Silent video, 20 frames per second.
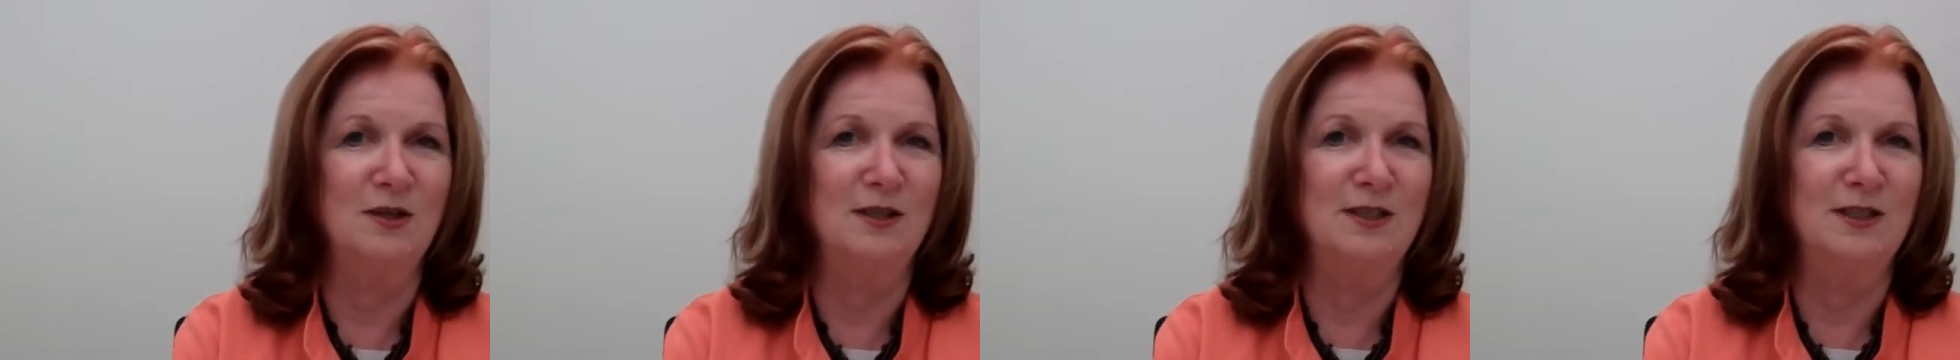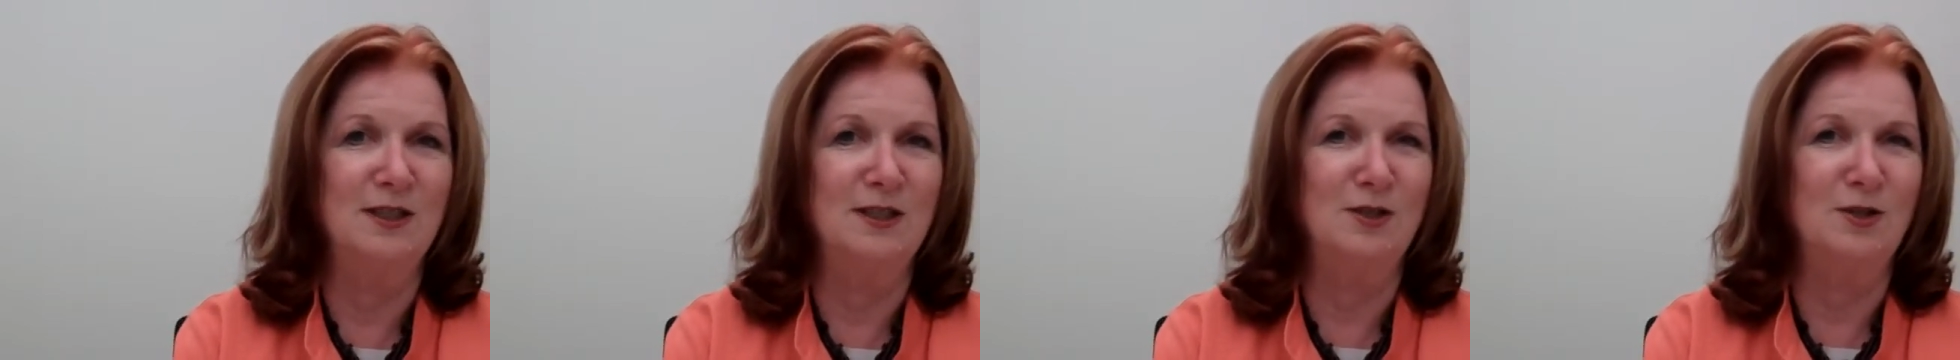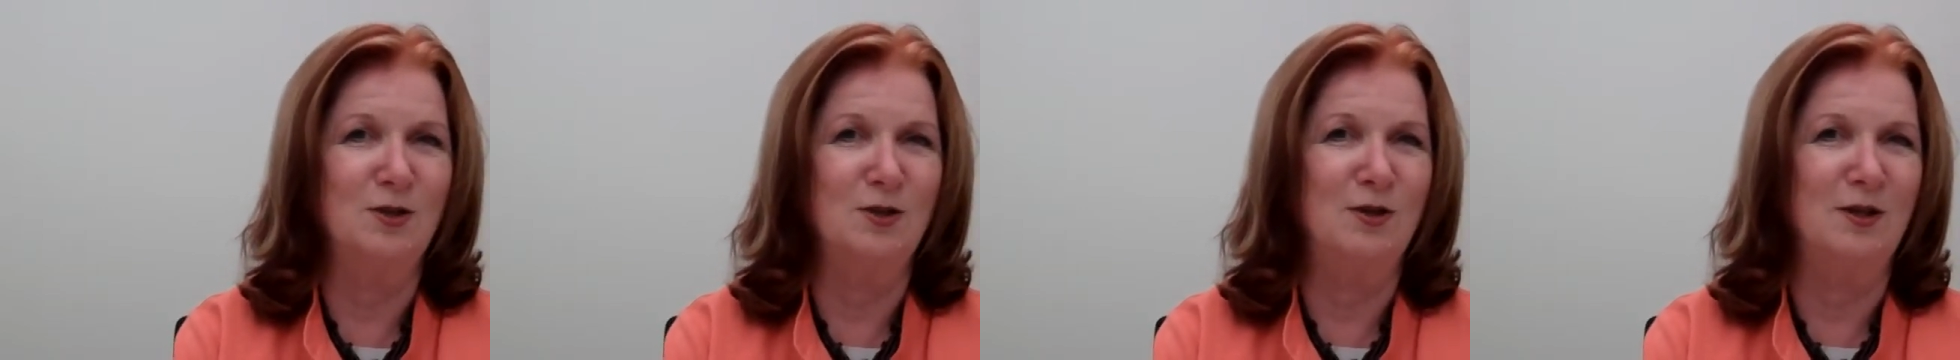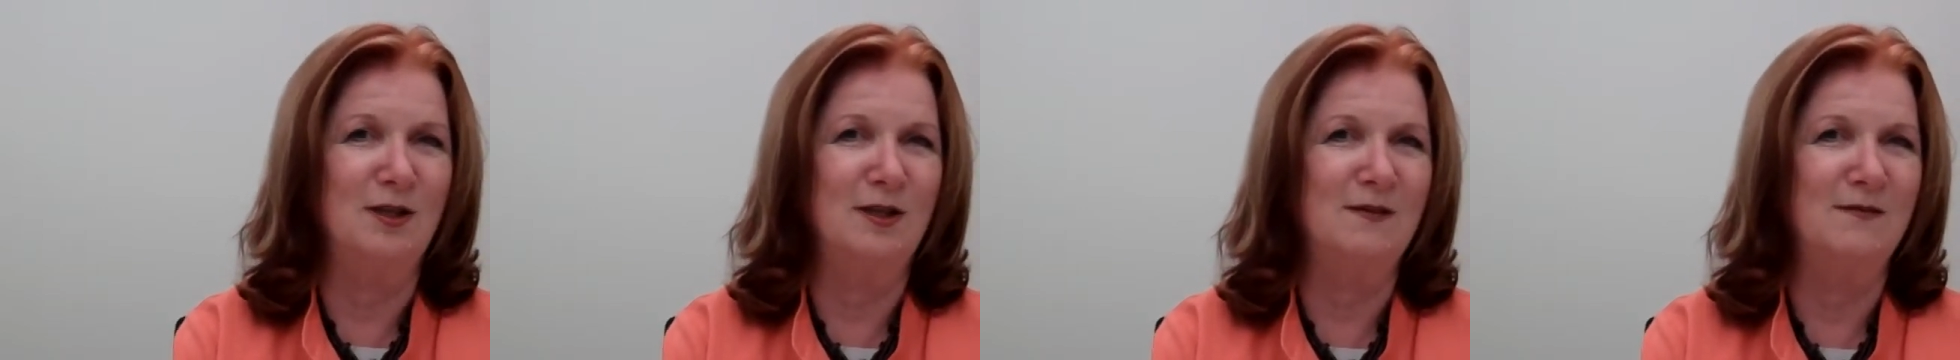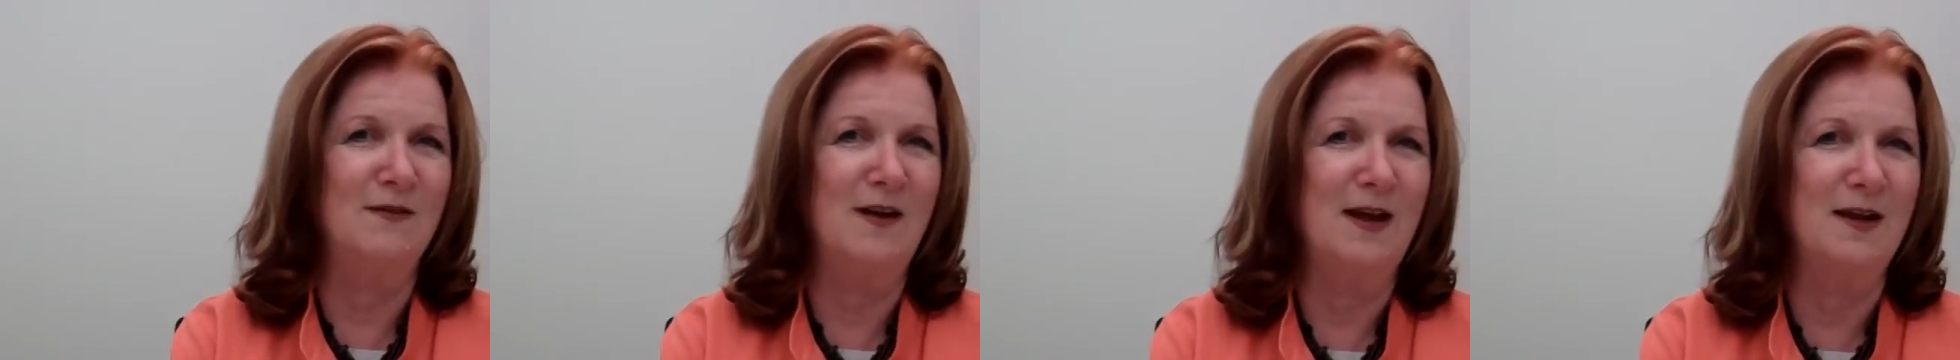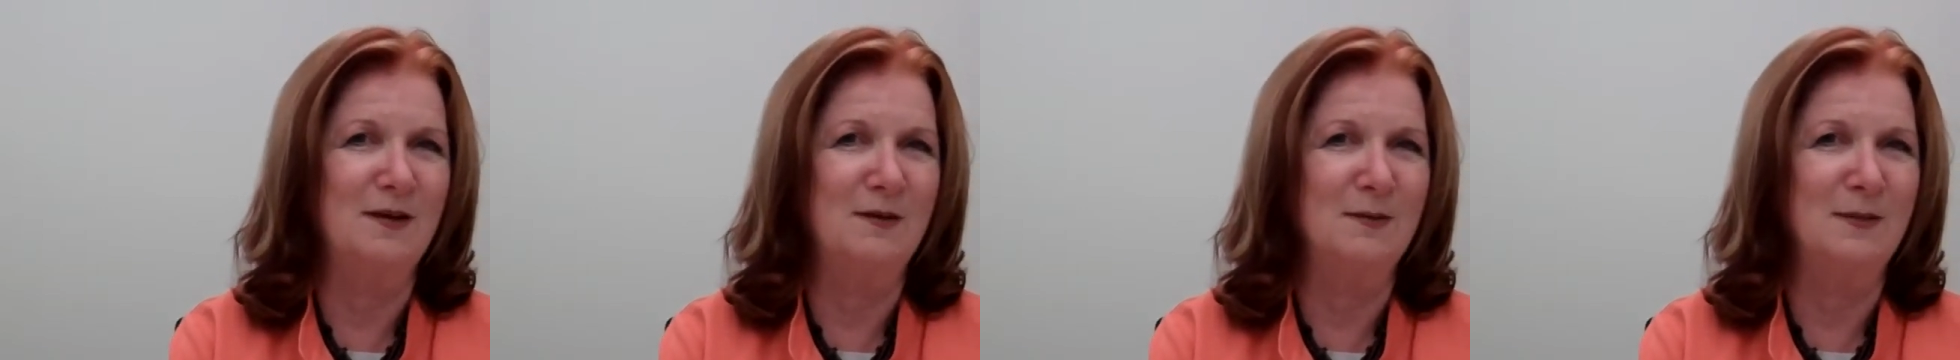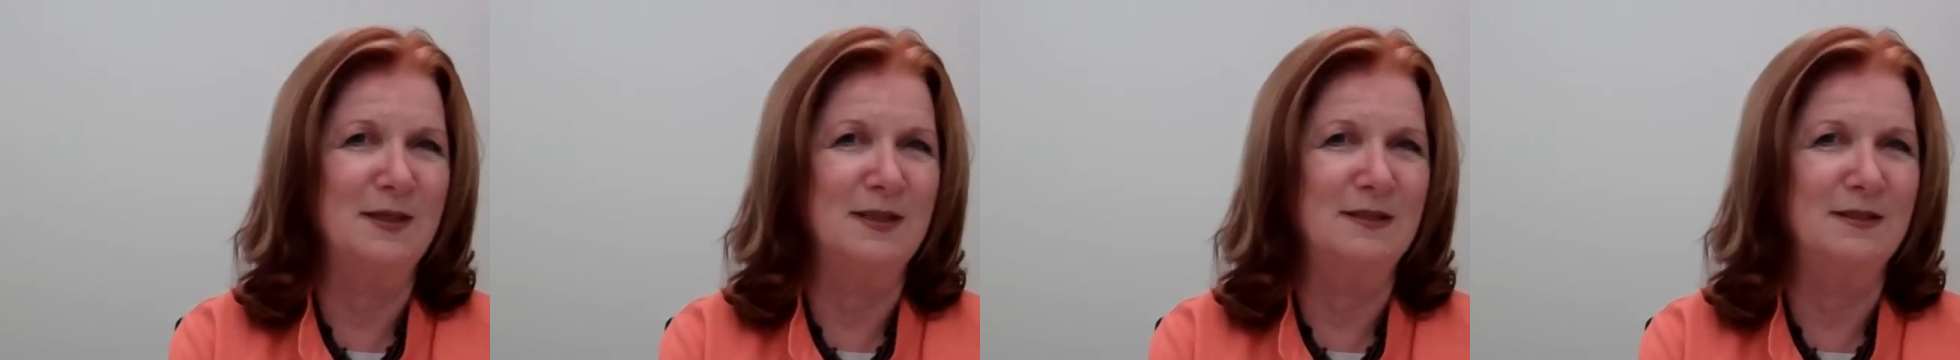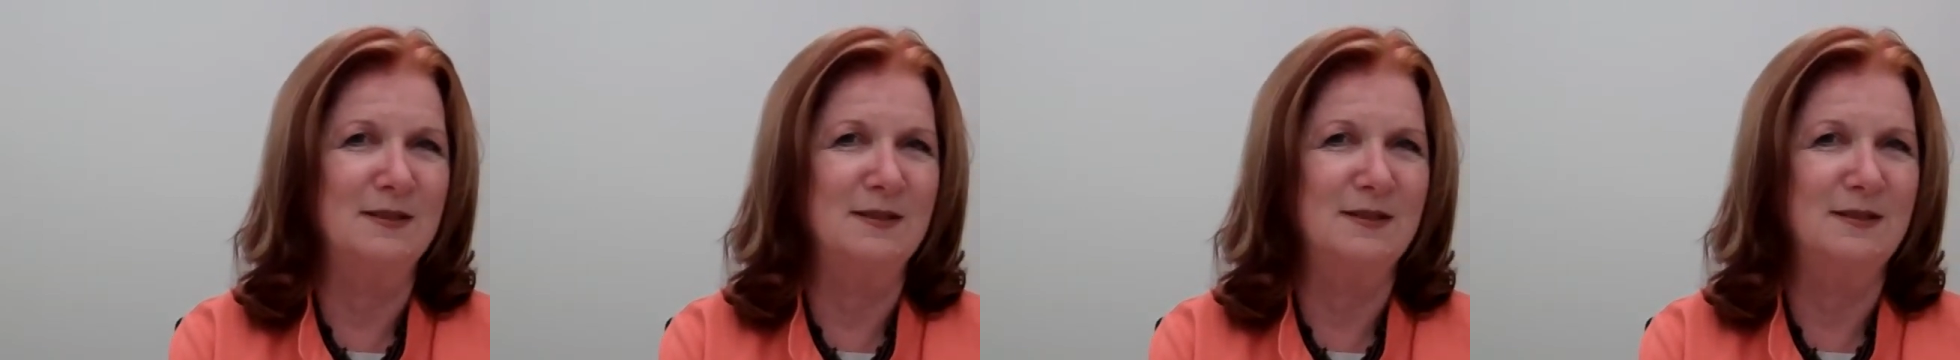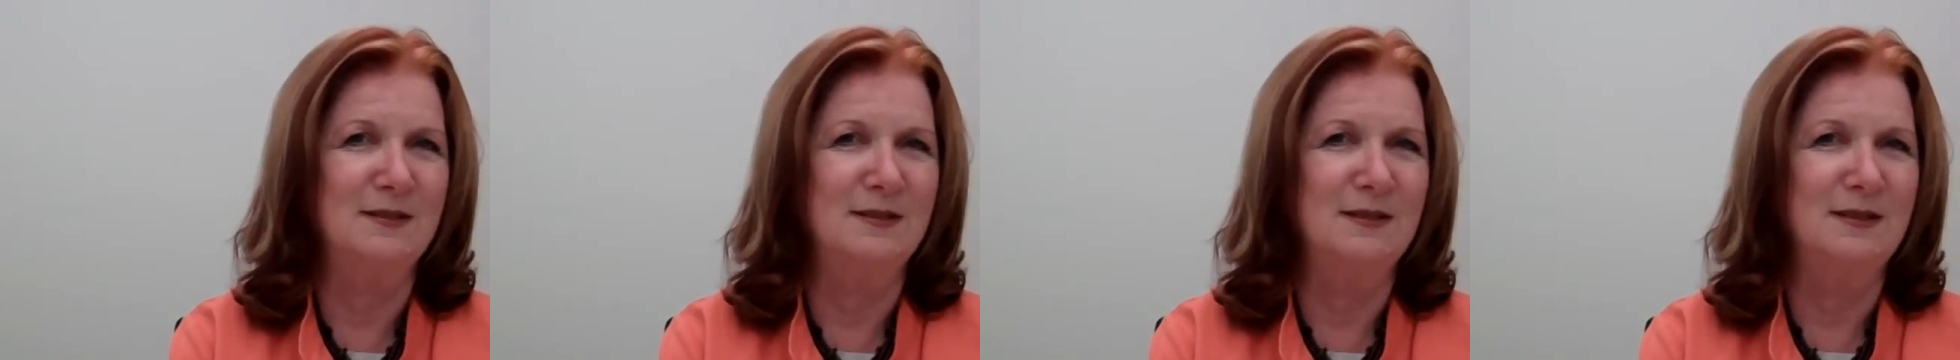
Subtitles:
and internal environments.